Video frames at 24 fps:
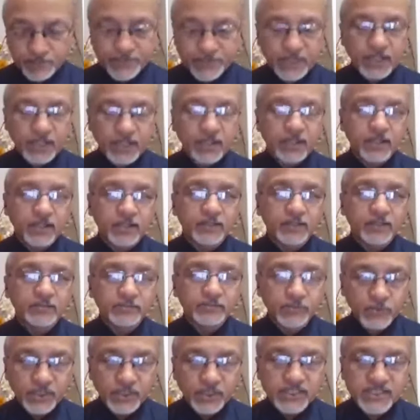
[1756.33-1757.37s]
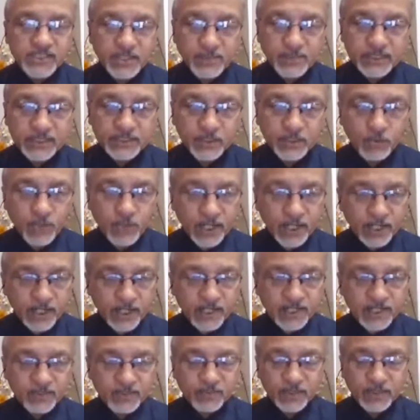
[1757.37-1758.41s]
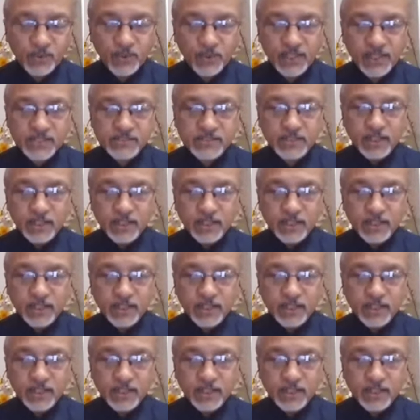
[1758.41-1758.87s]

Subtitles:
doing some other work, academic work?